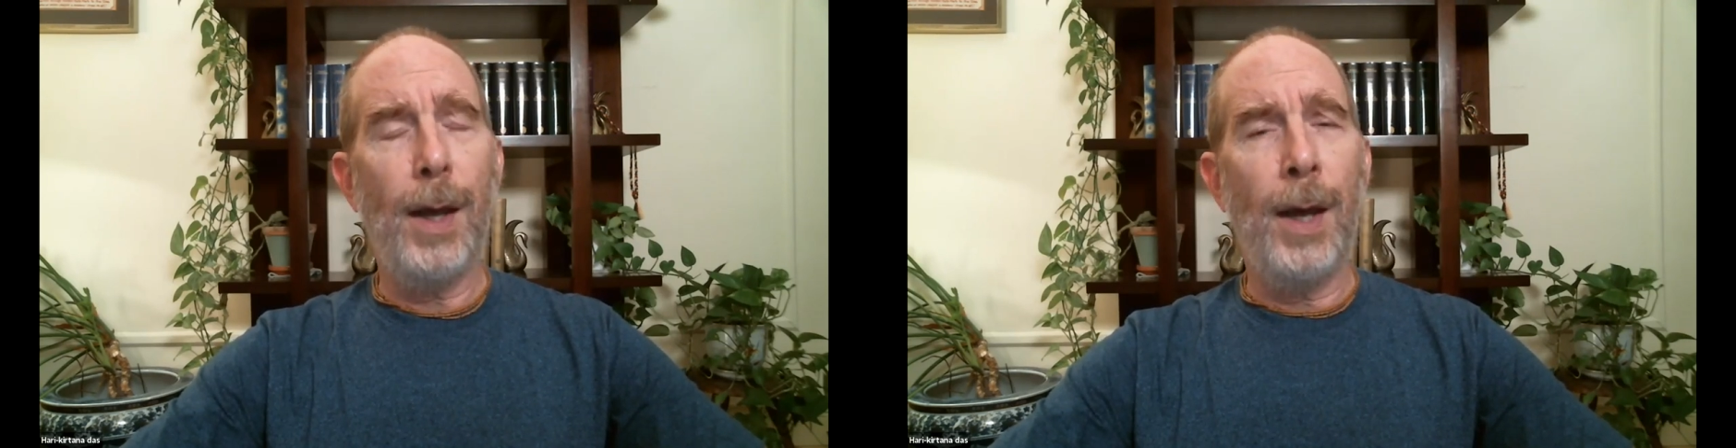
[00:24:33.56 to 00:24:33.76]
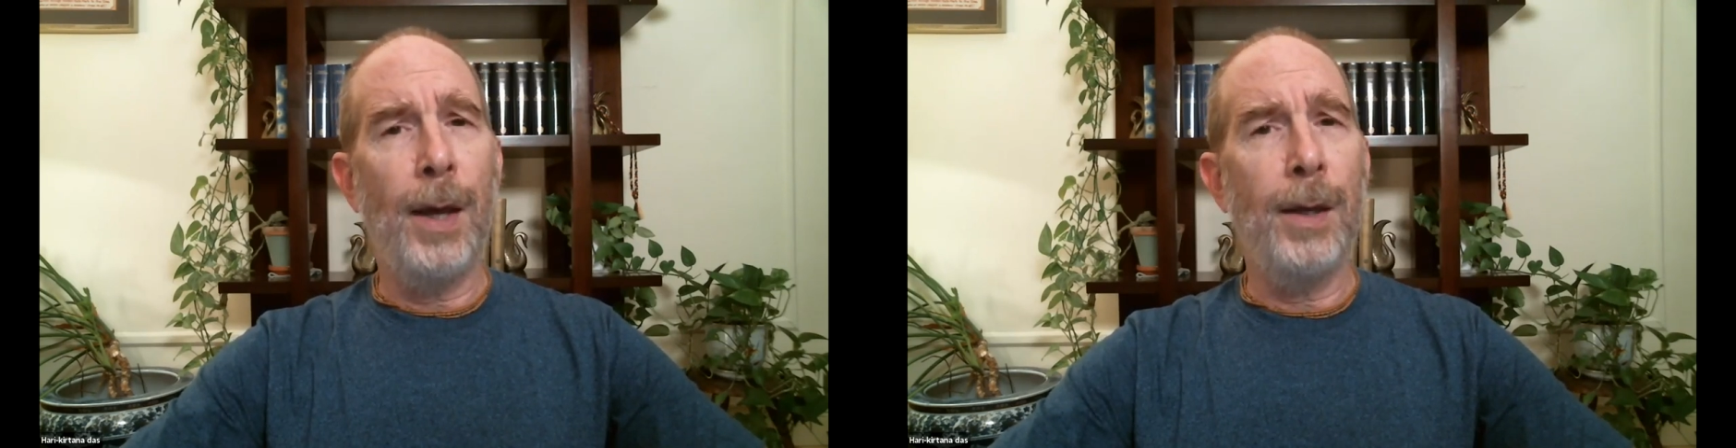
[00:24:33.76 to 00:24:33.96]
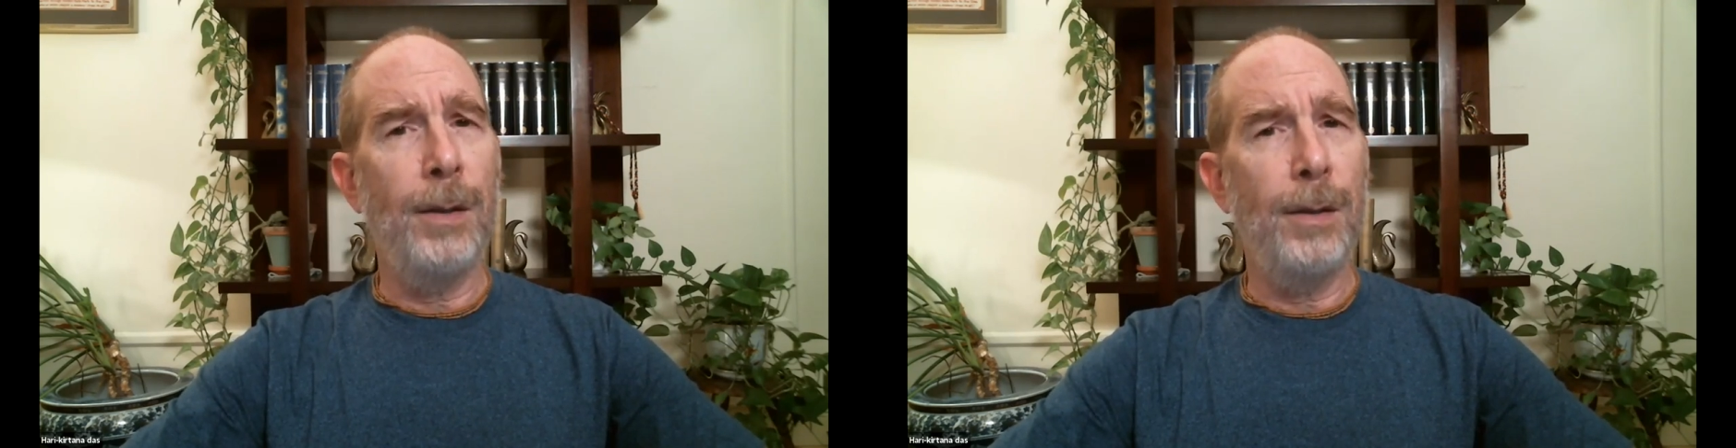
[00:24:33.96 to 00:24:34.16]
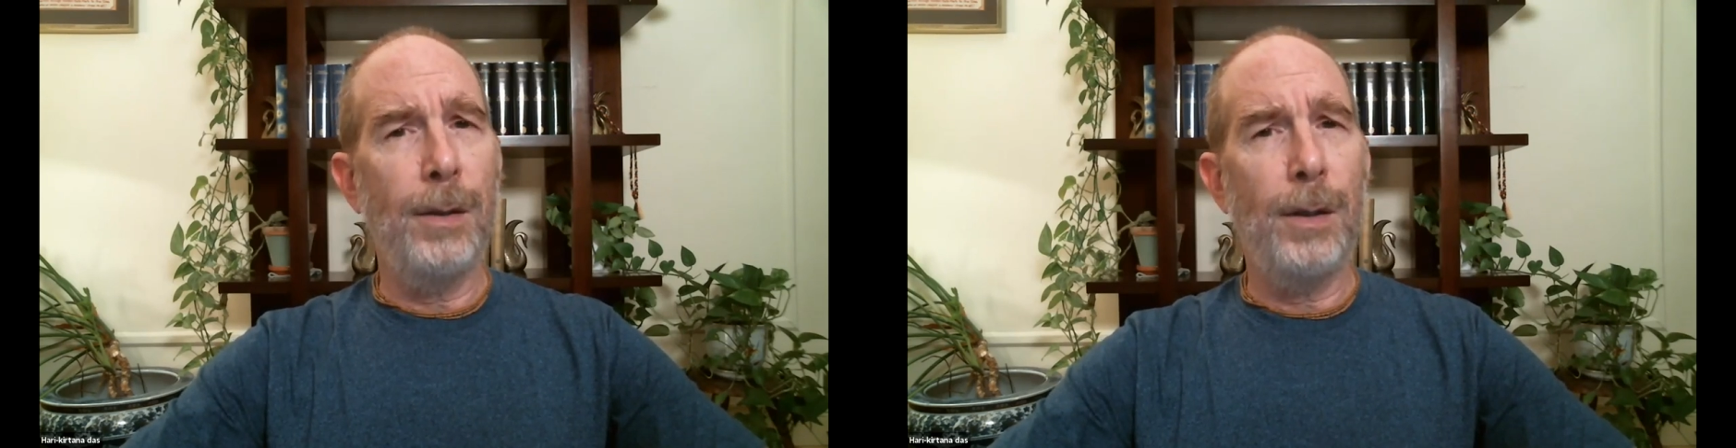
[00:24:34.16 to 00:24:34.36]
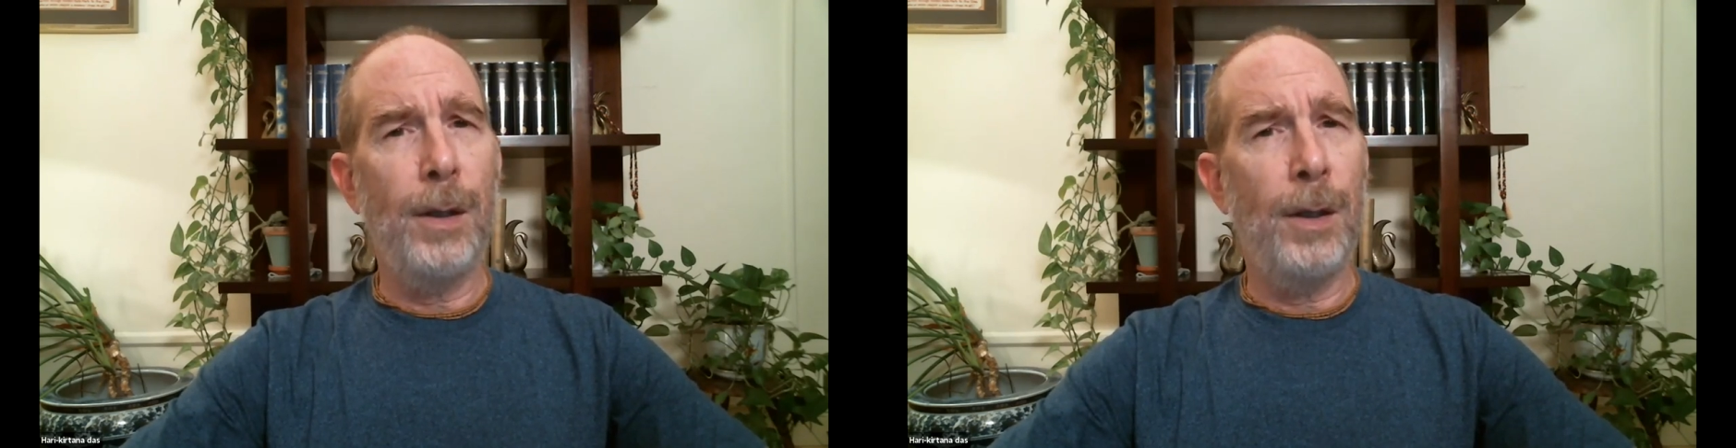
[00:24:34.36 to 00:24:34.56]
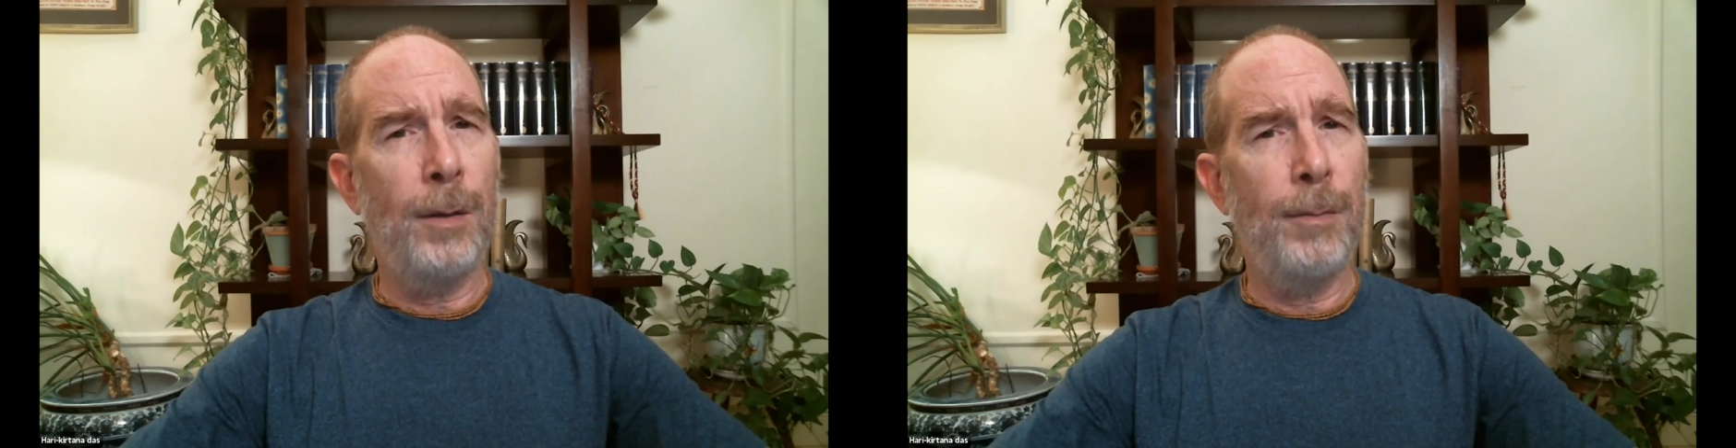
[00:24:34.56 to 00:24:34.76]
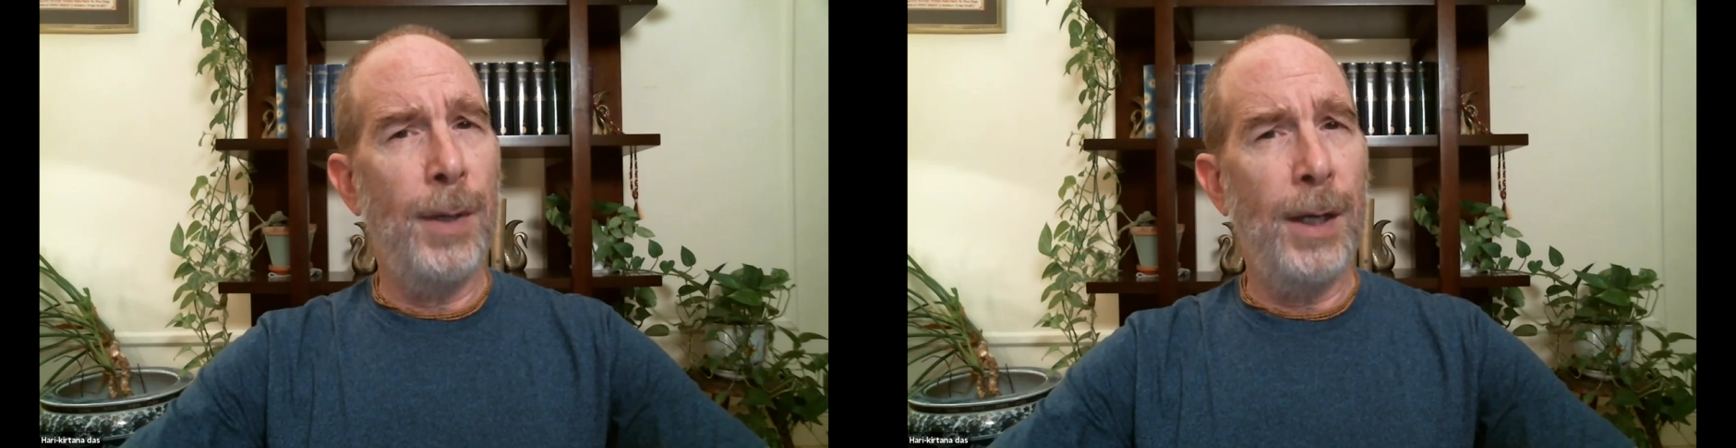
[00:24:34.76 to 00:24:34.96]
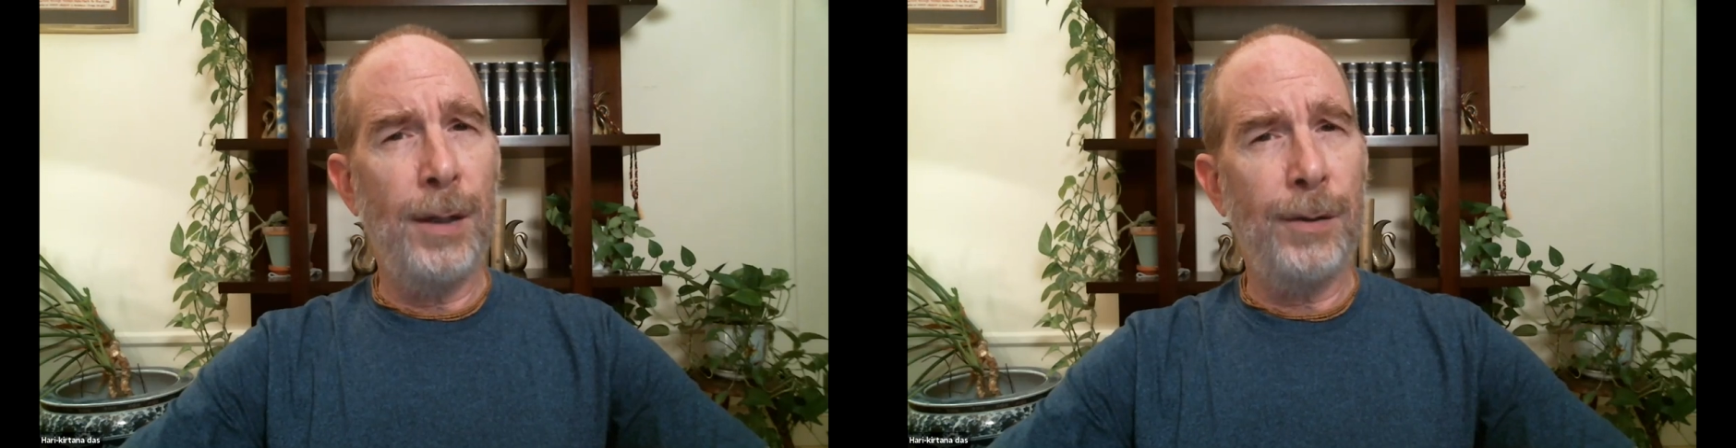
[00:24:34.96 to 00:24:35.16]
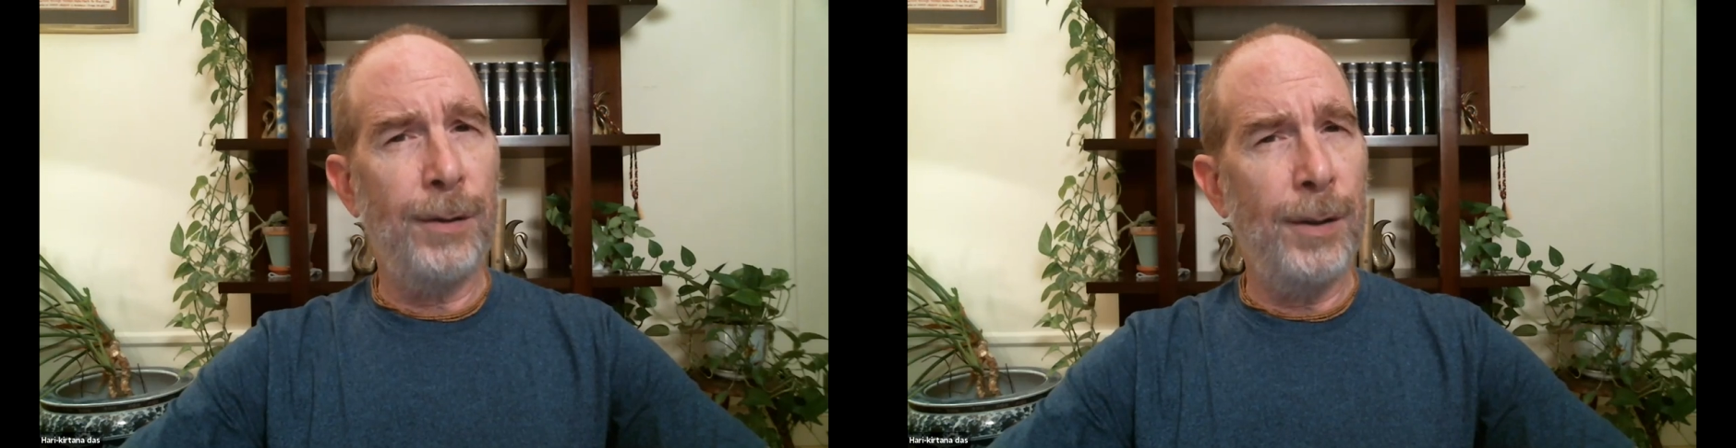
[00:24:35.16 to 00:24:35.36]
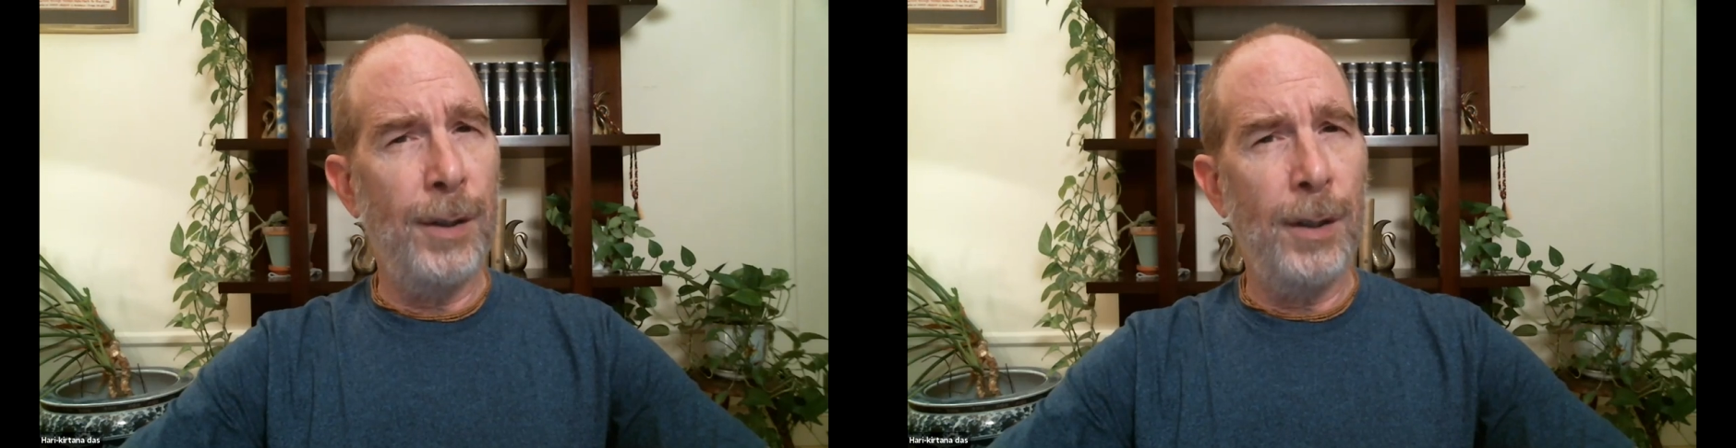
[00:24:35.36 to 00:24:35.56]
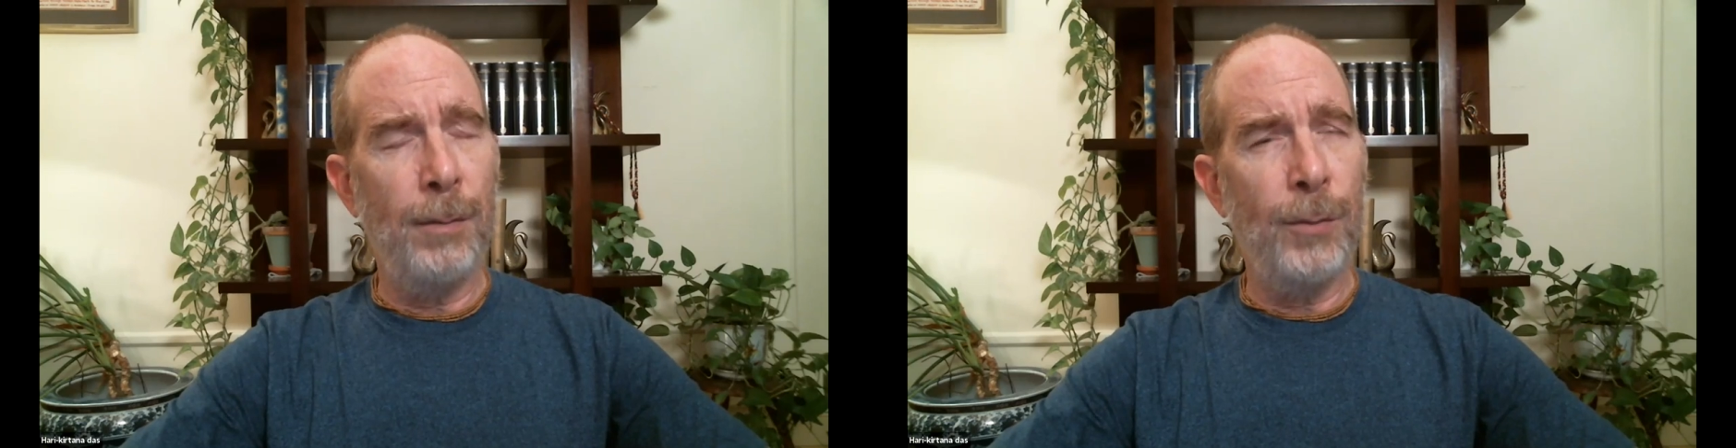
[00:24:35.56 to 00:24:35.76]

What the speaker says: And it may seem